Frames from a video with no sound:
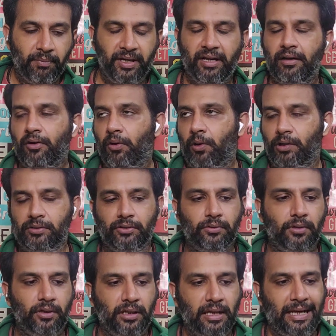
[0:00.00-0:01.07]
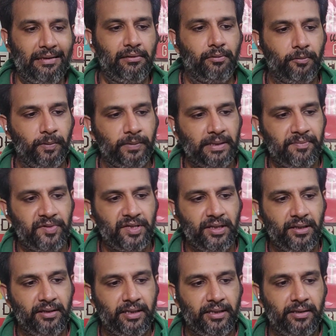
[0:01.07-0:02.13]
But all in all, at the moment, I'm
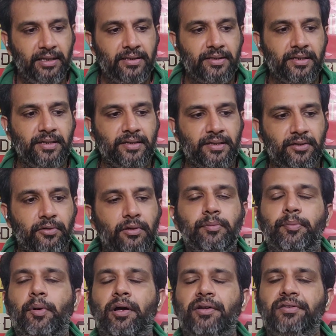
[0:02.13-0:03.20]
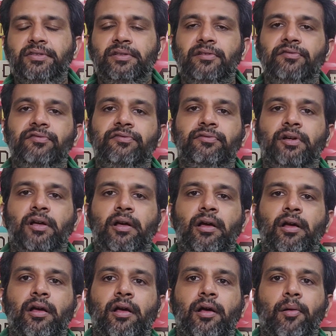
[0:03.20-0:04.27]
seeing that it's a good, positive
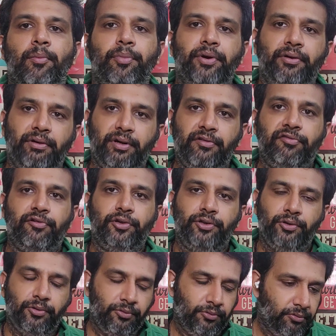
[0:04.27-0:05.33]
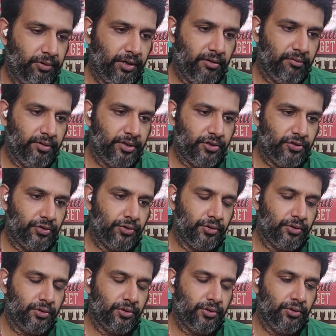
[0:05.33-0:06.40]
period for you, in which